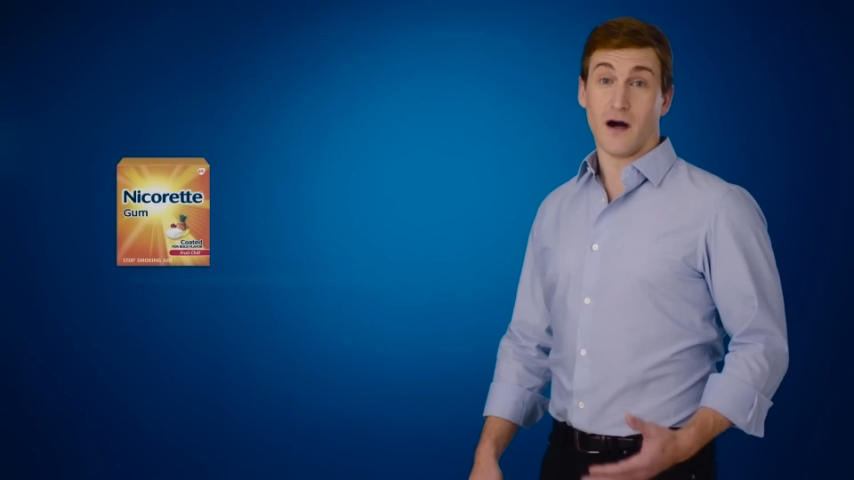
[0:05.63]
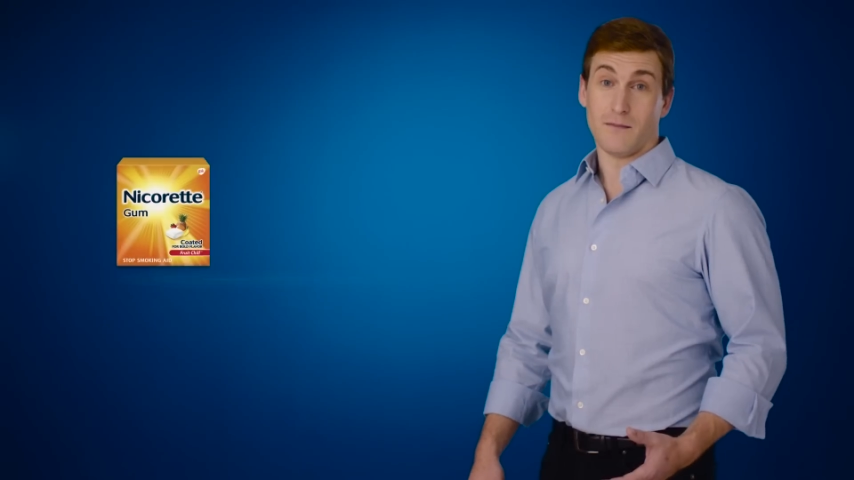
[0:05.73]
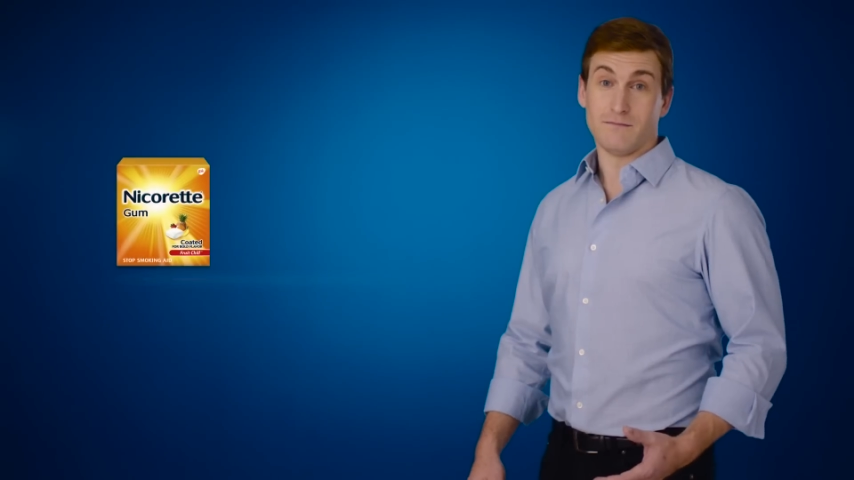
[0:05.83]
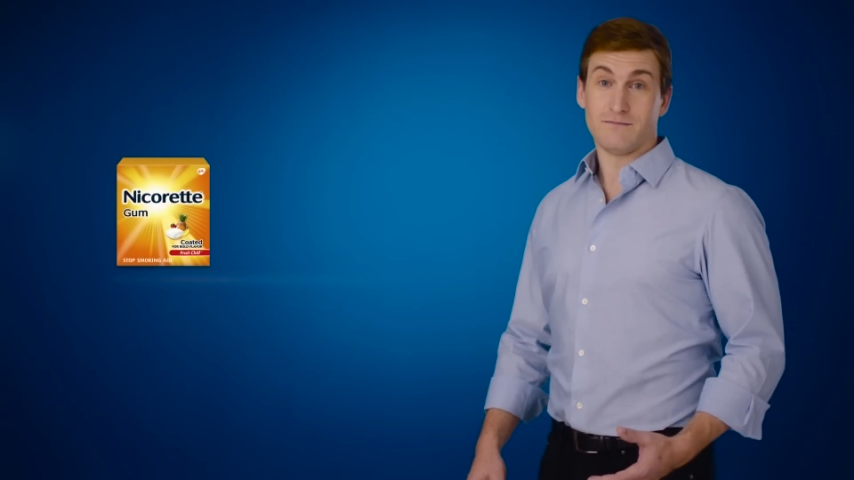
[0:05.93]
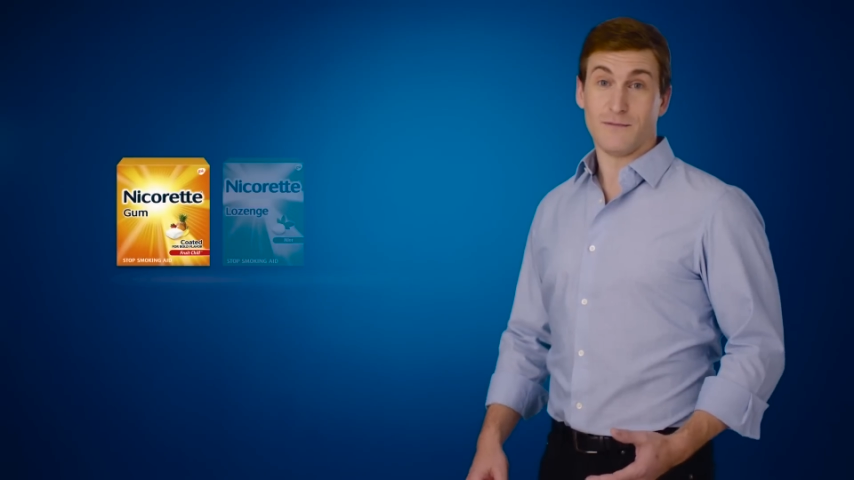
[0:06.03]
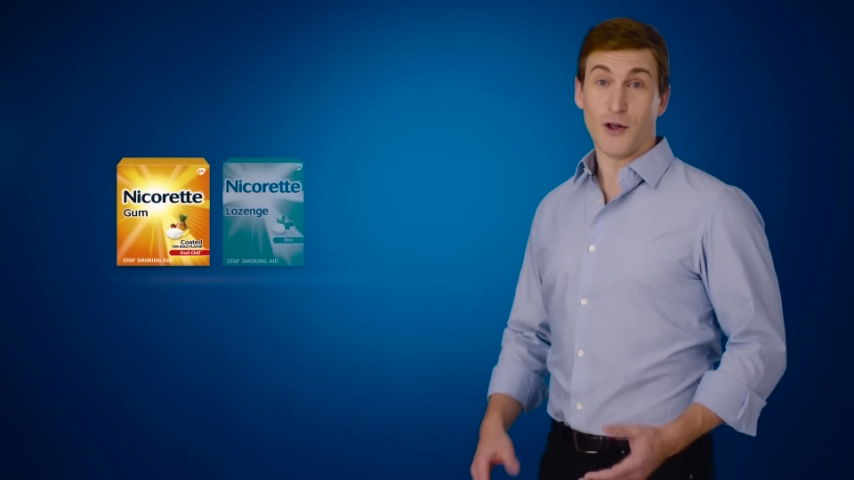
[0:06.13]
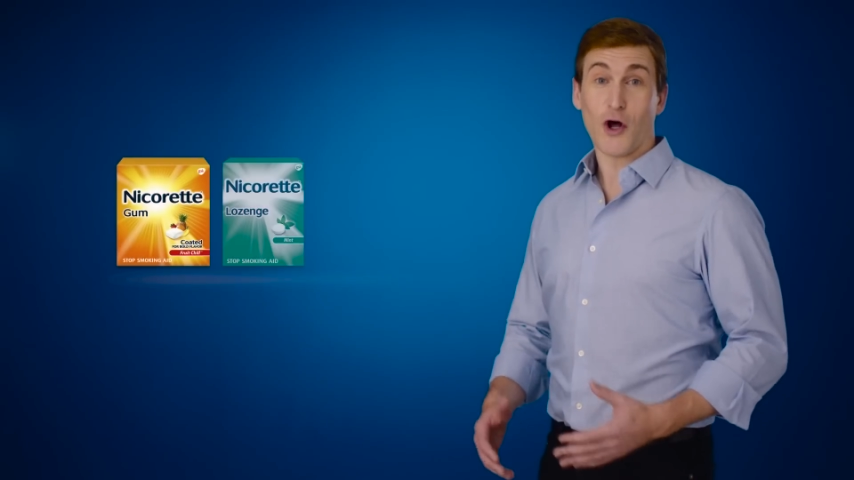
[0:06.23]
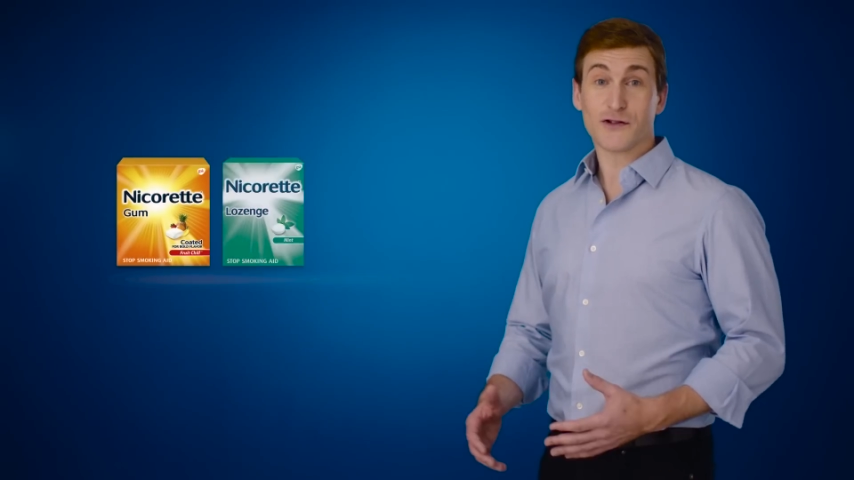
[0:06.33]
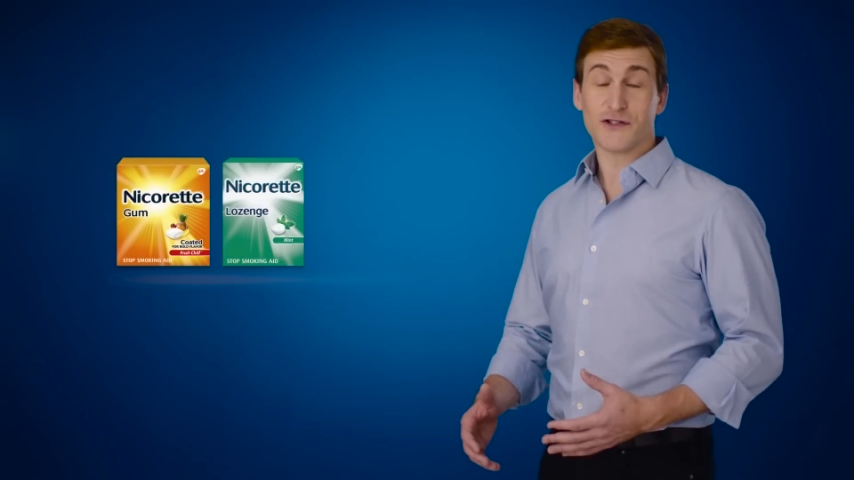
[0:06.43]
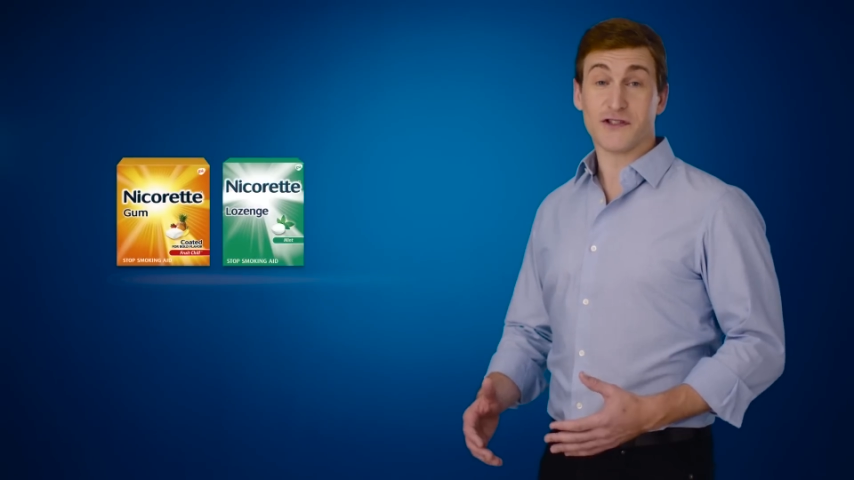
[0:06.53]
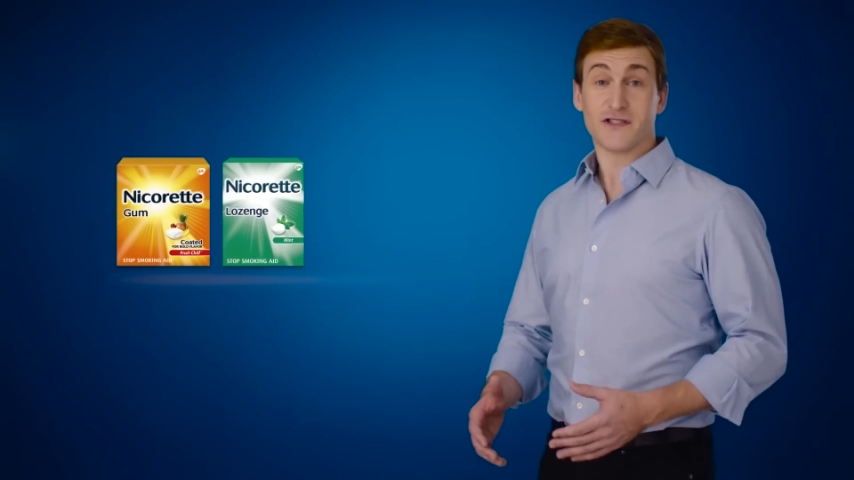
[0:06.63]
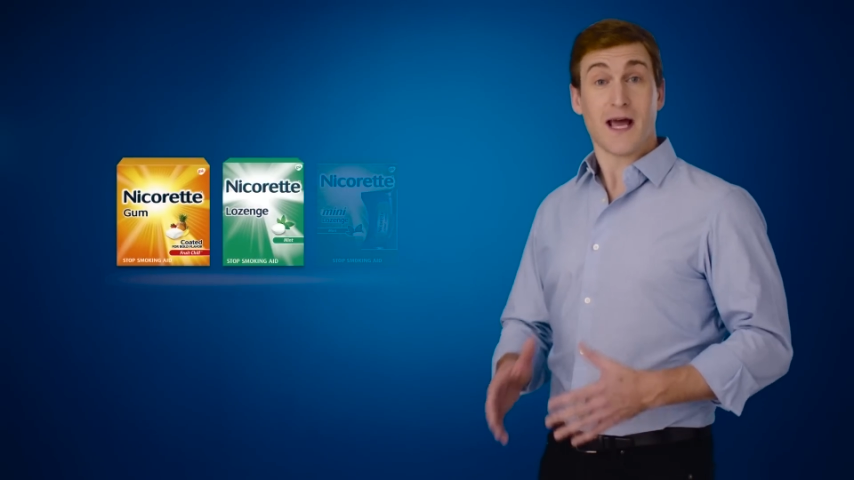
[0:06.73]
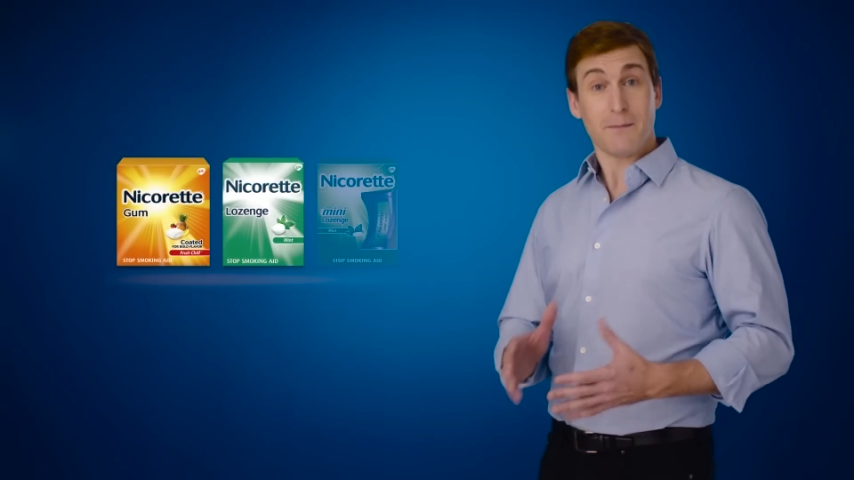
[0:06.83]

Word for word: gum, lozenges,